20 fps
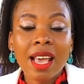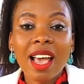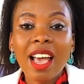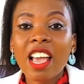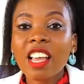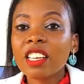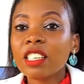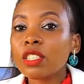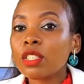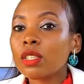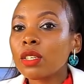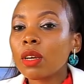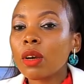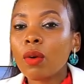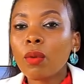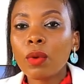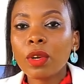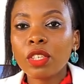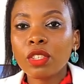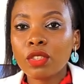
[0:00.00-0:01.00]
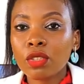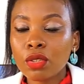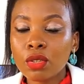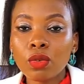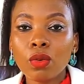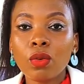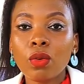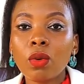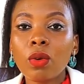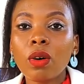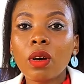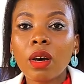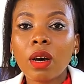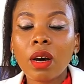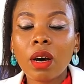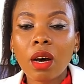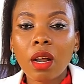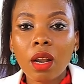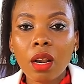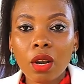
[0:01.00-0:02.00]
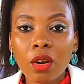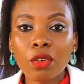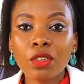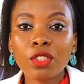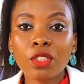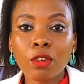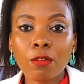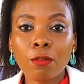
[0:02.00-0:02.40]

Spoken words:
and we do lots